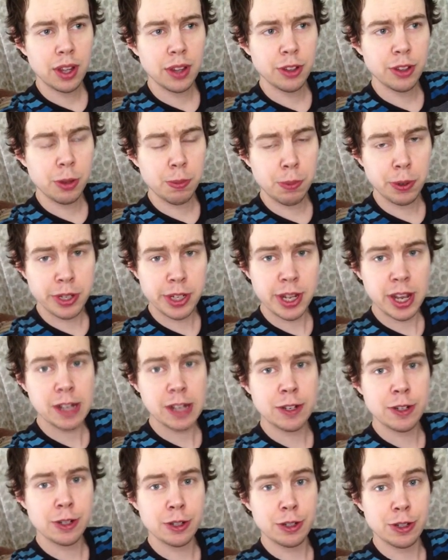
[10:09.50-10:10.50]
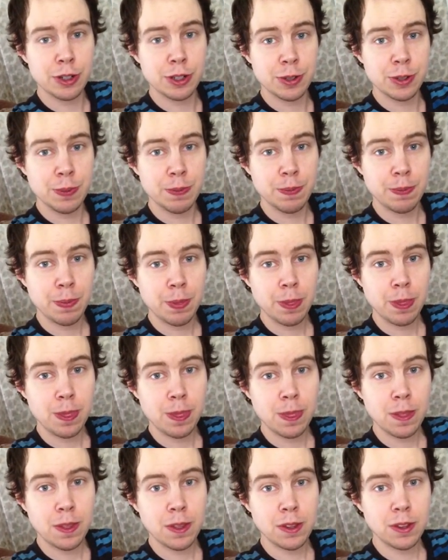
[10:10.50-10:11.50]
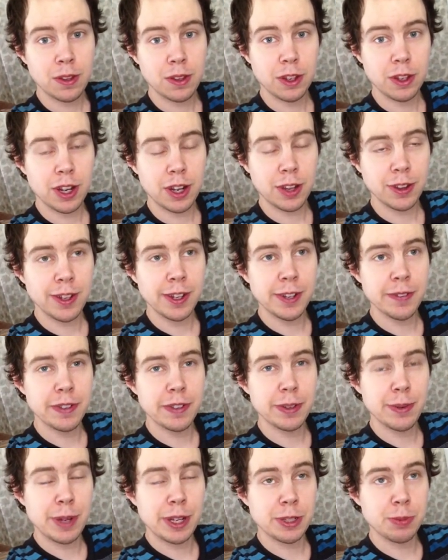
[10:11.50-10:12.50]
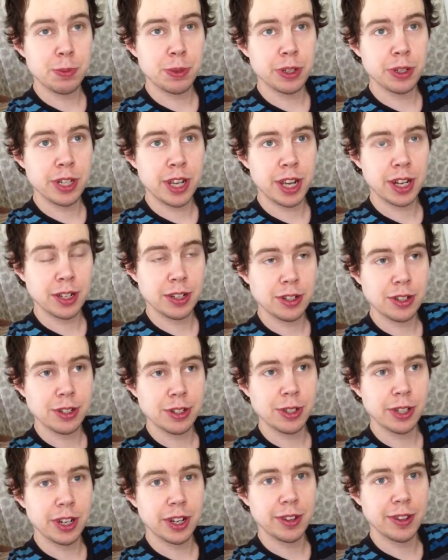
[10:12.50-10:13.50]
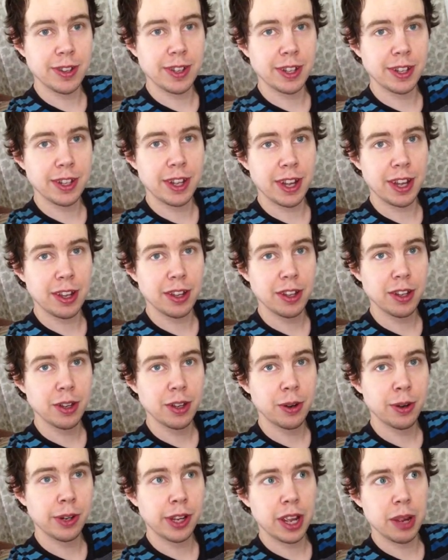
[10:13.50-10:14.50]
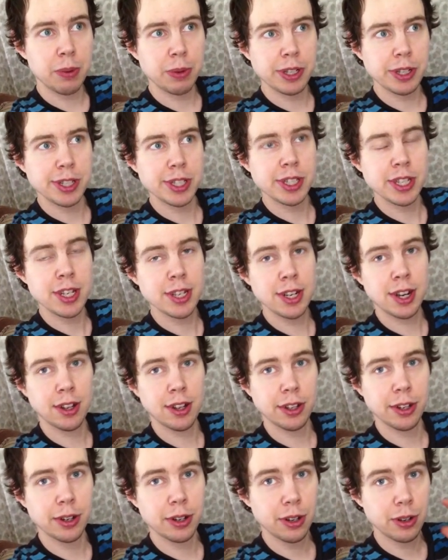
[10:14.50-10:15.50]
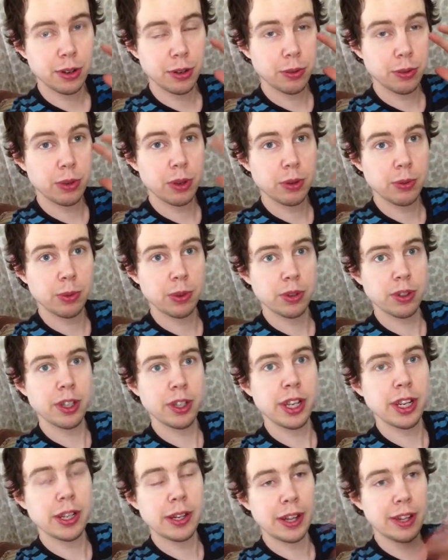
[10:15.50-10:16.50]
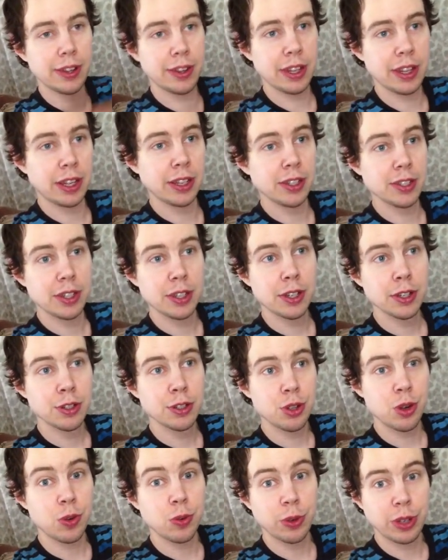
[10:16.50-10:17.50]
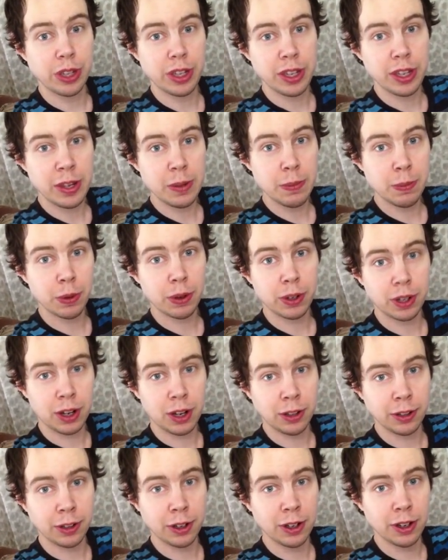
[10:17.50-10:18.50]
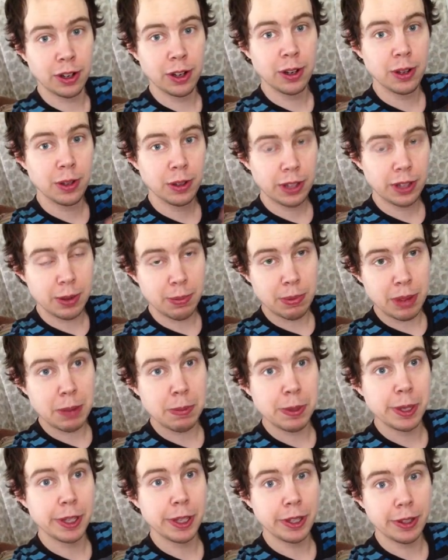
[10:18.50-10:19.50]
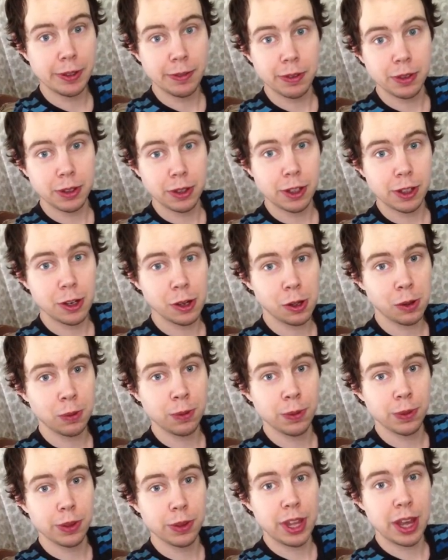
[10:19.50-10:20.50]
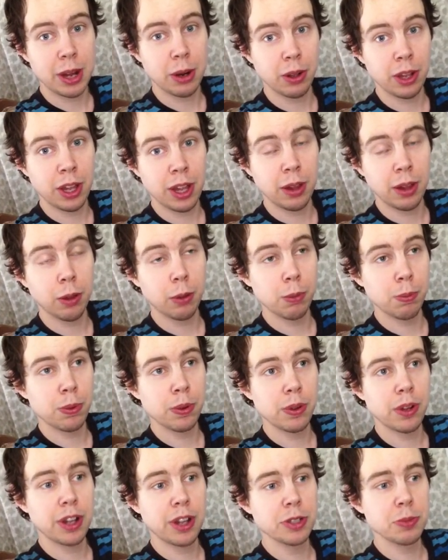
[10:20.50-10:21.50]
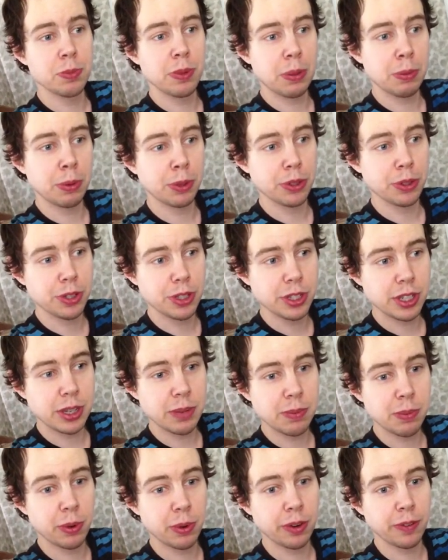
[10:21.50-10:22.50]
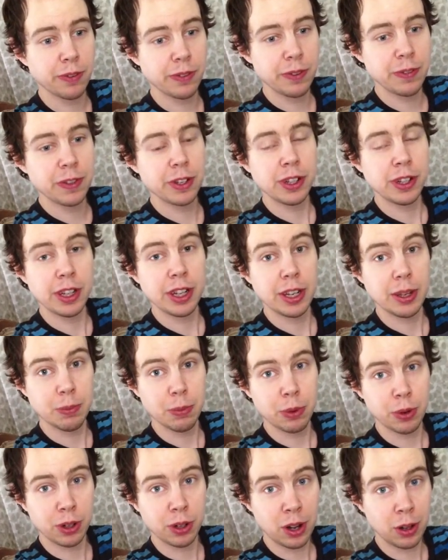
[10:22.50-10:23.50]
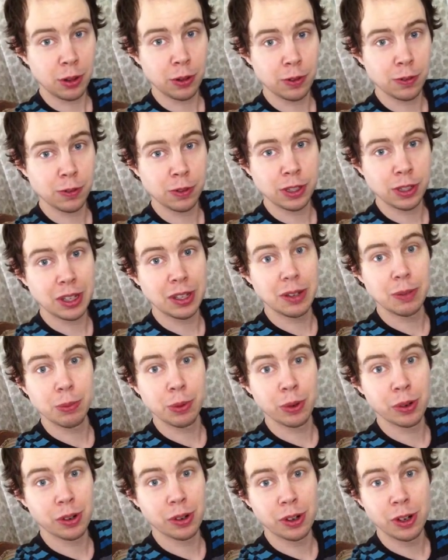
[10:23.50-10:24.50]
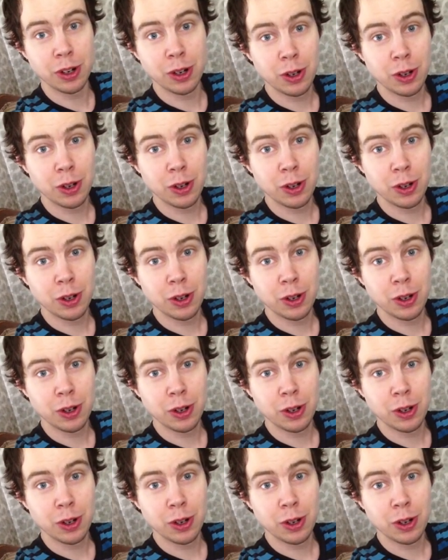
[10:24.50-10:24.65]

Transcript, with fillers: they're protectors. You gotta think of them as protectors, and you gotta think that, okay, we see color when we're looking at things, so if we eat more color, that maybe, you know, that'll help us be able to see more vividly, more colorfully, more